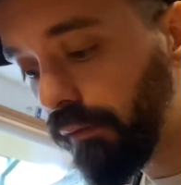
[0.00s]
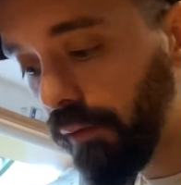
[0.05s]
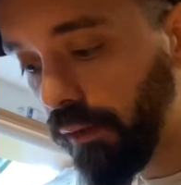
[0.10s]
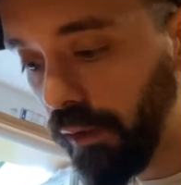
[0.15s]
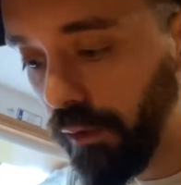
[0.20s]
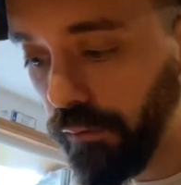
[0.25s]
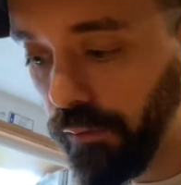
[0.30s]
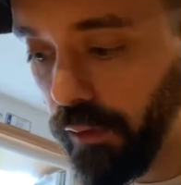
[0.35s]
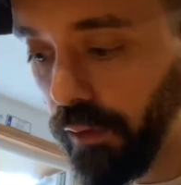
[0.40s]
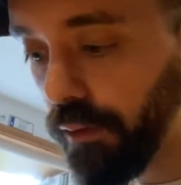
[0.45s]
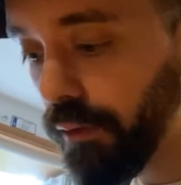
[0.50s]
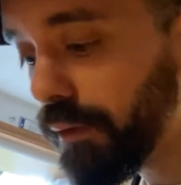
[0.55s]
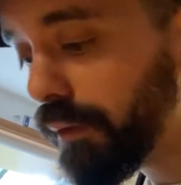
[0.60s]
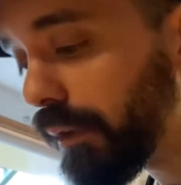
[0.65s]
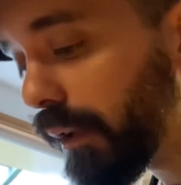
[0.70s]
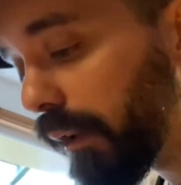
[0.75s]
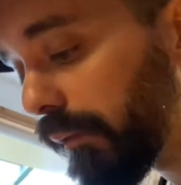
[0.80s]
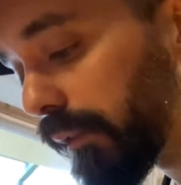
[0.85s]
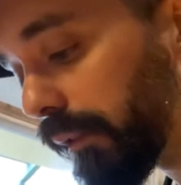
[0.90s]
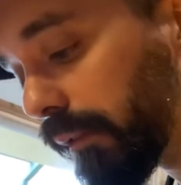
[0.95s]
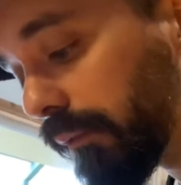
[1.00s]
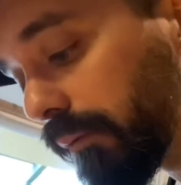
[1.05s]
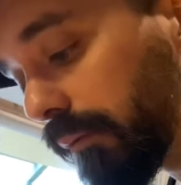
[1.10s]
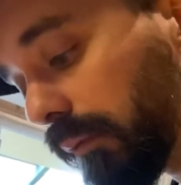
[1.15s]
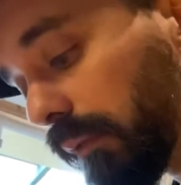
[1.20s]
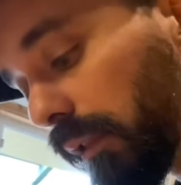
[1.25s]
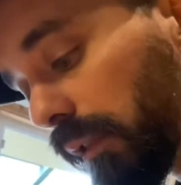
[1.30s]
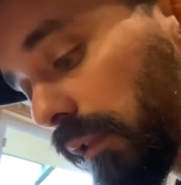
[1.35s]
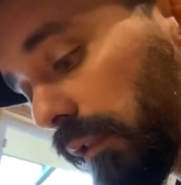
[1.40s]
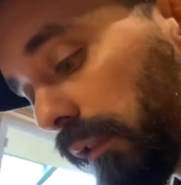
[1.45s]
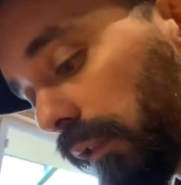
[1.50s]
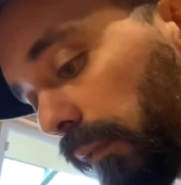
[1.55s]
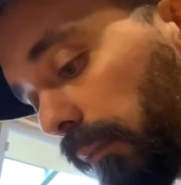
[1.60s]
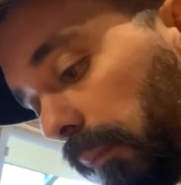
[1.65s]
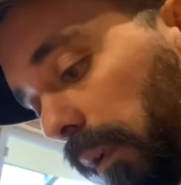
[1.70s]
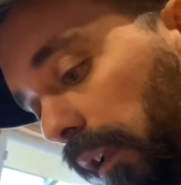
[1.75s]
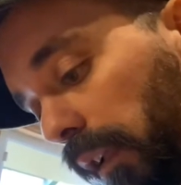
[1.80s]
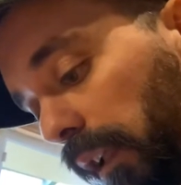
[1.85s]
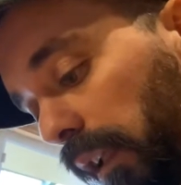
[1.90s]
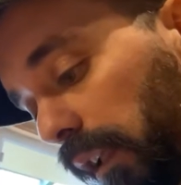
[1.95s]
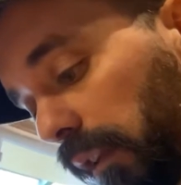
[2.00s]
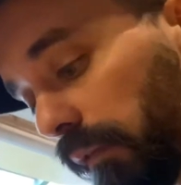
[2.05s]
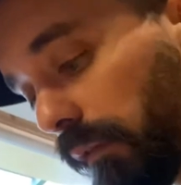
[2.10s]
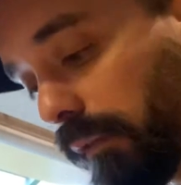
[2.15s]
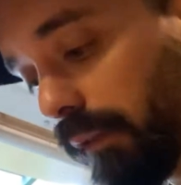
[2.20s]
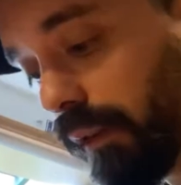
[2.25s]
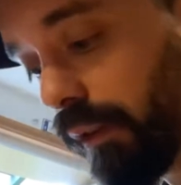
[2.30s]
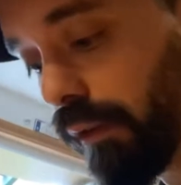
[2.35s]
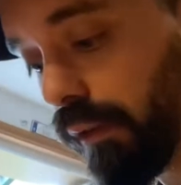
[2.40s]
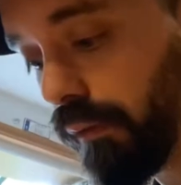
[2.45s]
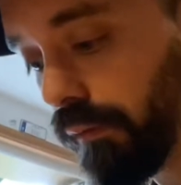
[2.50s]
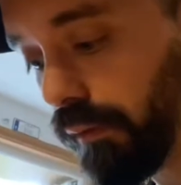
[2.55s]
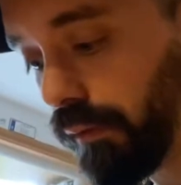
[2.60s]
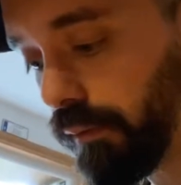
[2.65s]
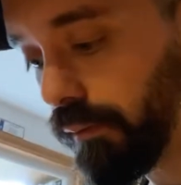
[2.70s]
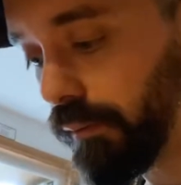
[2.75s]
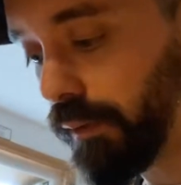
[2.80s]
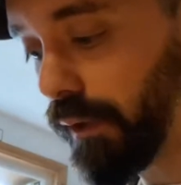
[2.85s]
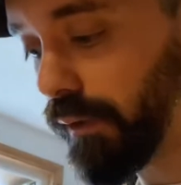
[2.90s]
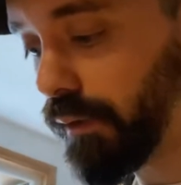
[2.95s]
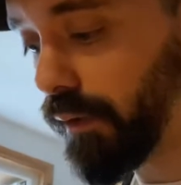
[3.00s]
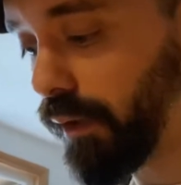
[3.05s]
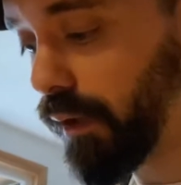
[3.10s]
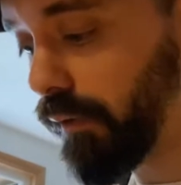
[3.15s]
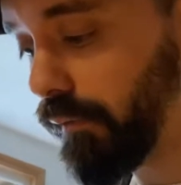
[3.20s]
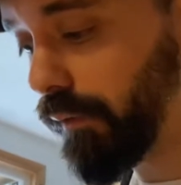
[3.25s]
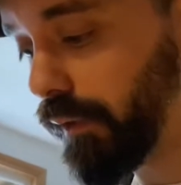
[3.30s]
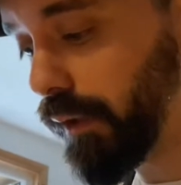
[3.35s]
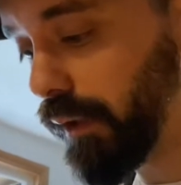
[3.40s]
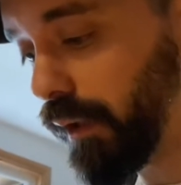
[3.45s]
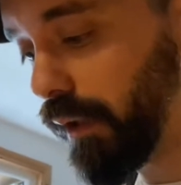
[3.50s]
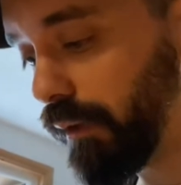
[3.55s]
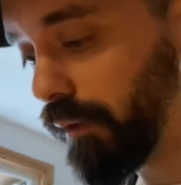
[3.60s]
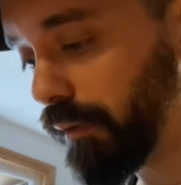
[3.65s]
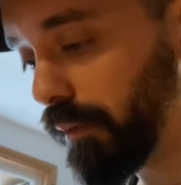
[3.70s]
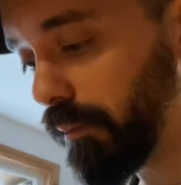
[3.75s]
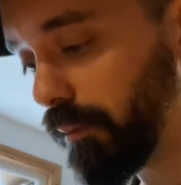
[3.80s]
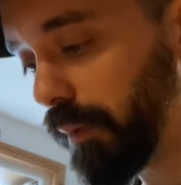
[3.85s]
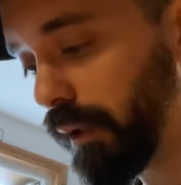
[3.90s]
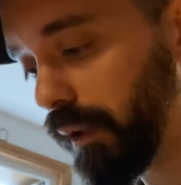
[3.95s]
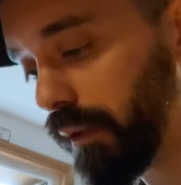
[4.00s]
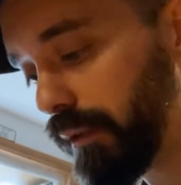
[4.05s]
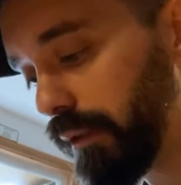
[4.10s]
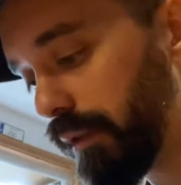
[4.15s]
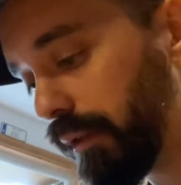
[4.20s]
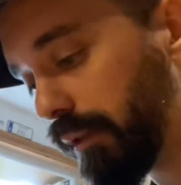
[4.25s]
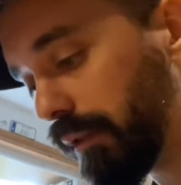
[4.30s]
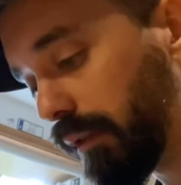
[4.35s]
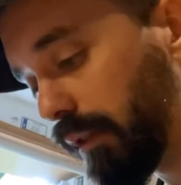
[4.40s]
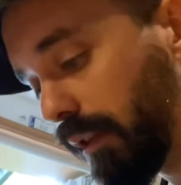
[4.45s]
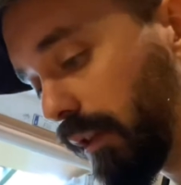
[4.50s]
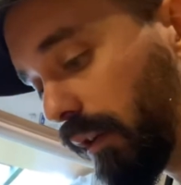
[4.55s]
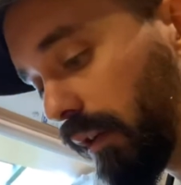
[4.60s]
iPhone 7 was completely full of guitar videos and pictures,